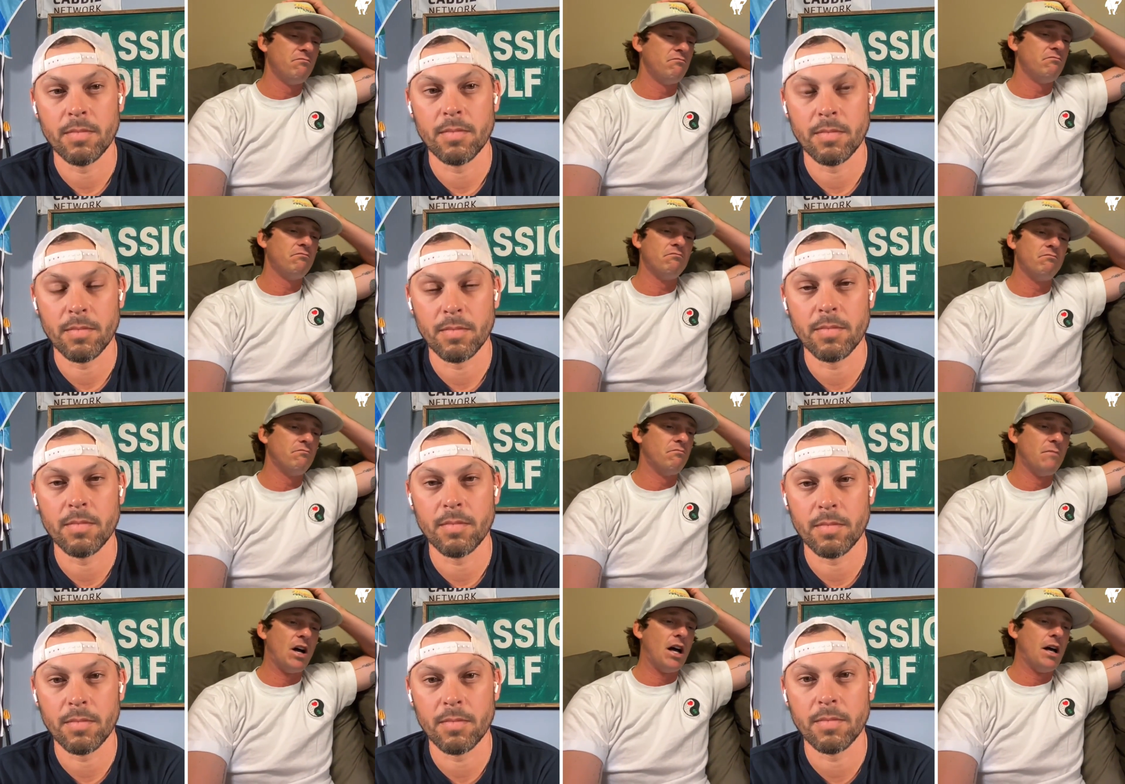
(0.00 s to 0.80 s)
Speaker 1: And
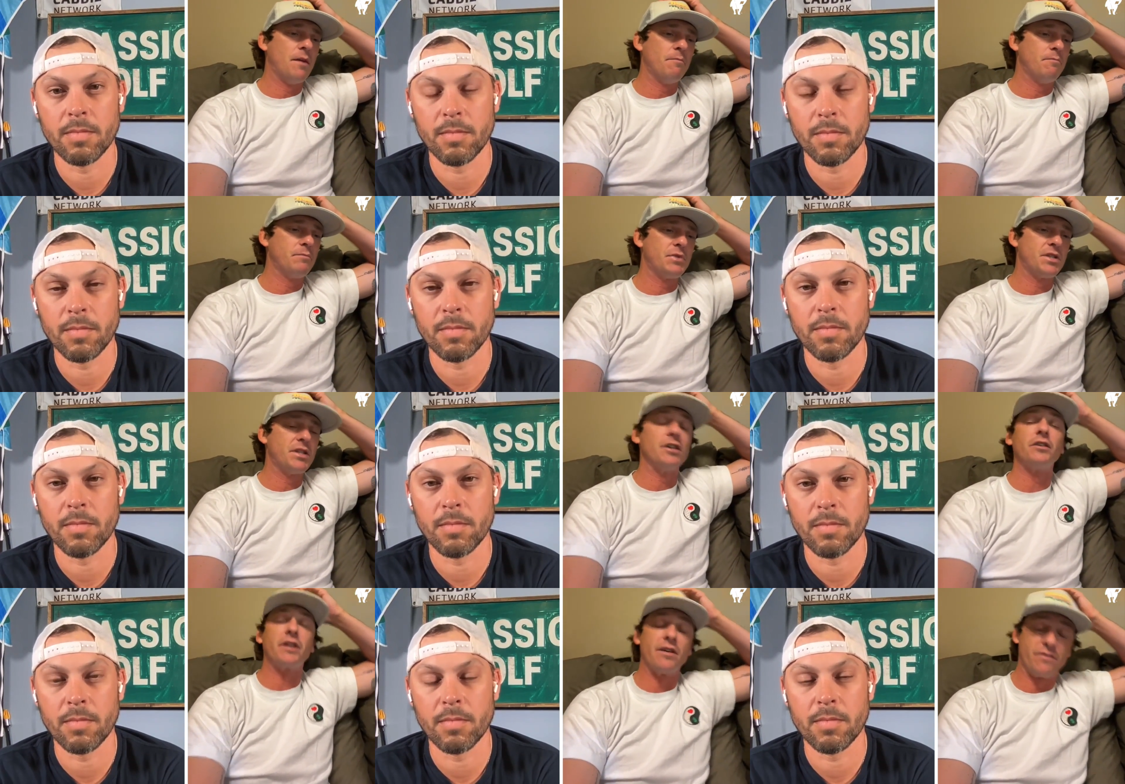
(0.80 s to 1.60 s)
mom
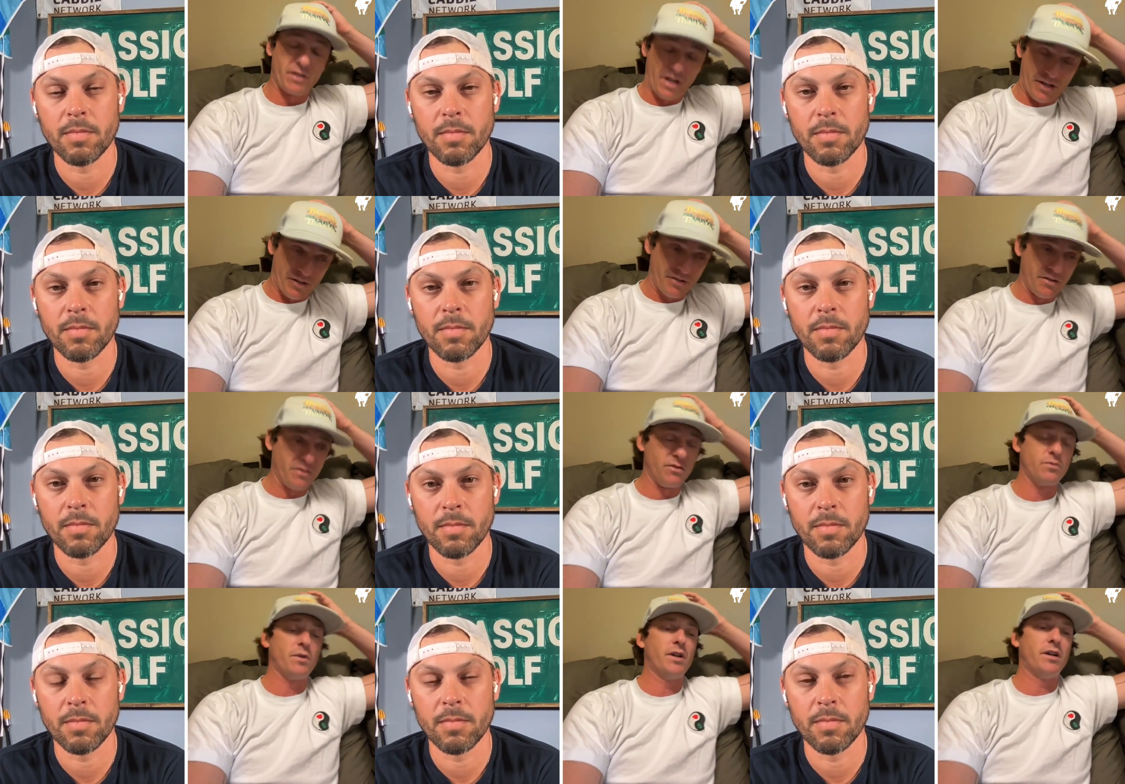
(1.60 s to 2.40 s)
still gives
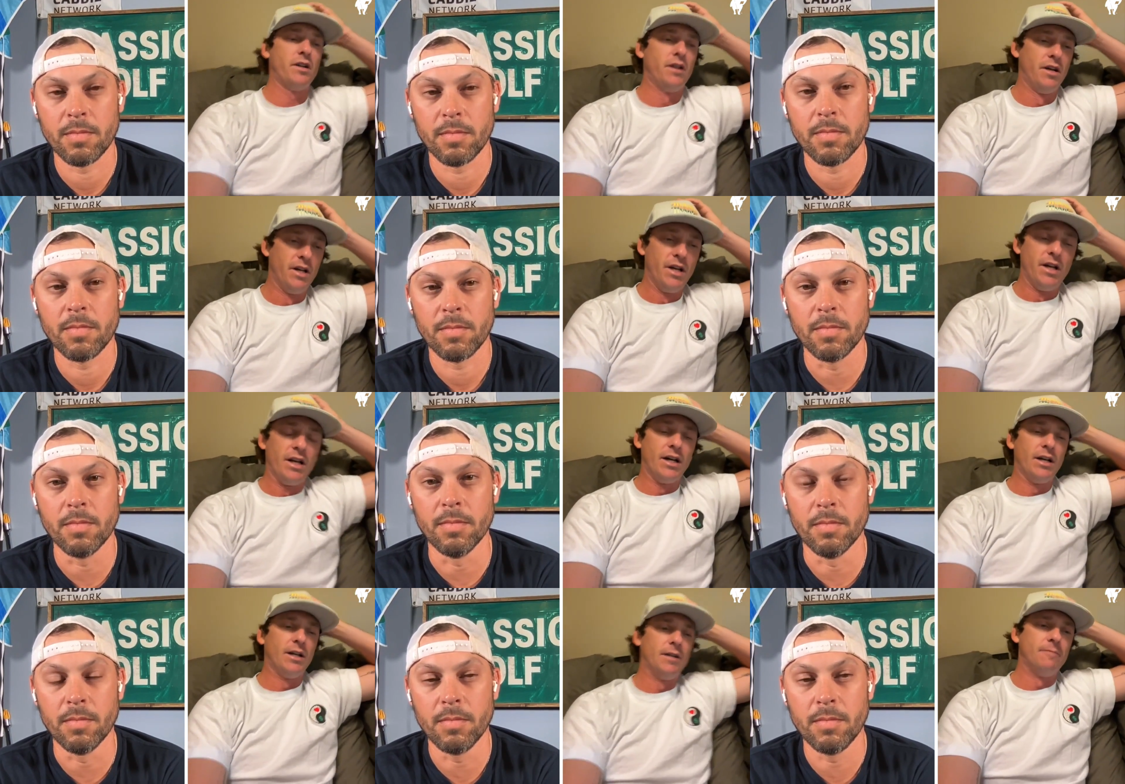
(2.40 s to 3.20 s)
lessons as well.
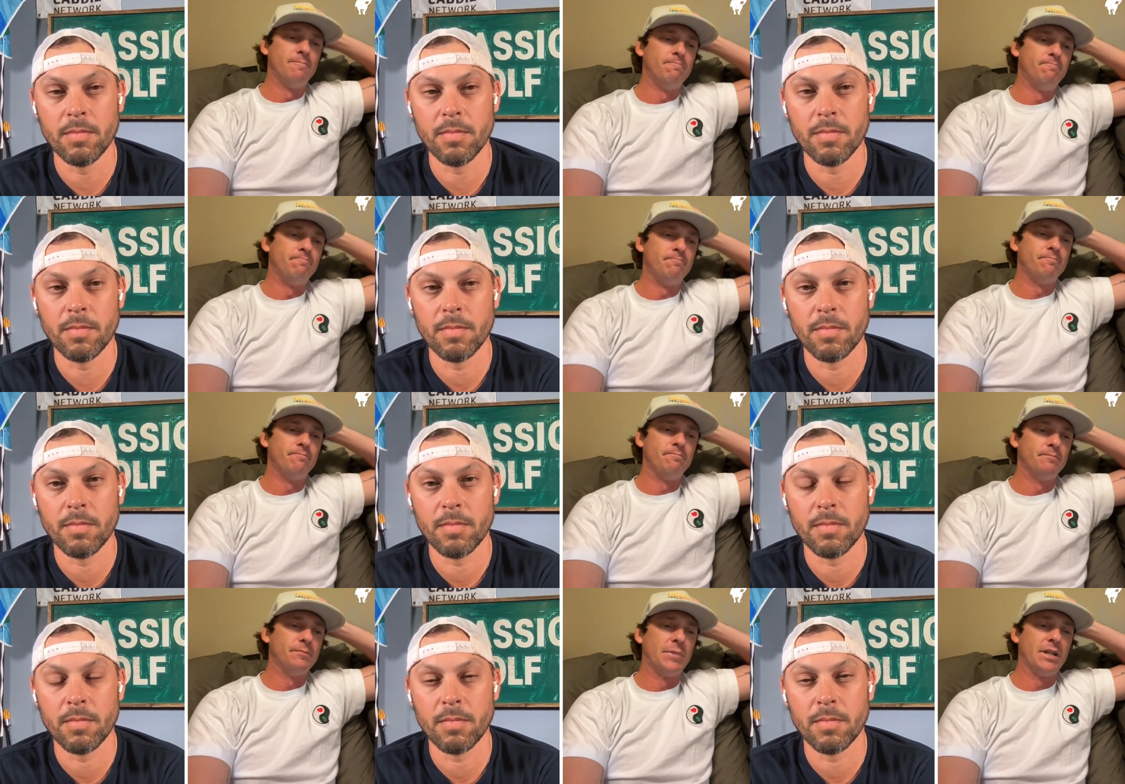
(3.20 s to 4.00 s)
Mm-hmm. Um,
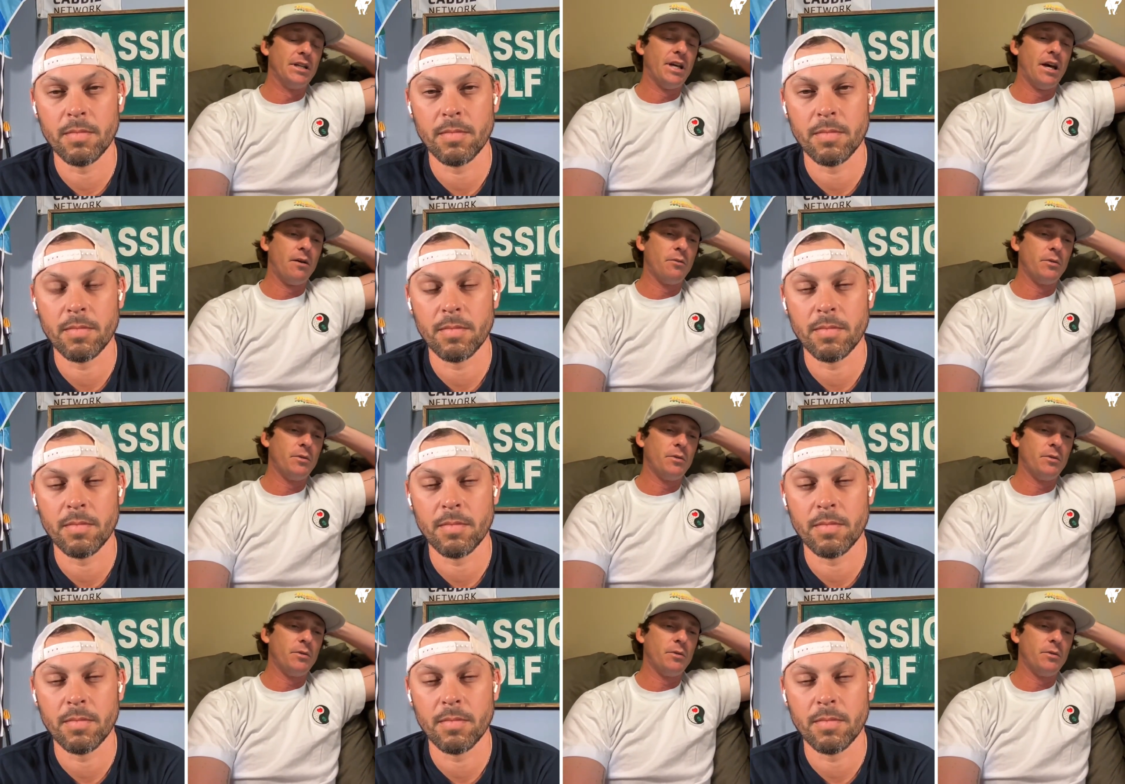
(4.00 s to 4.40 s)
but yeah,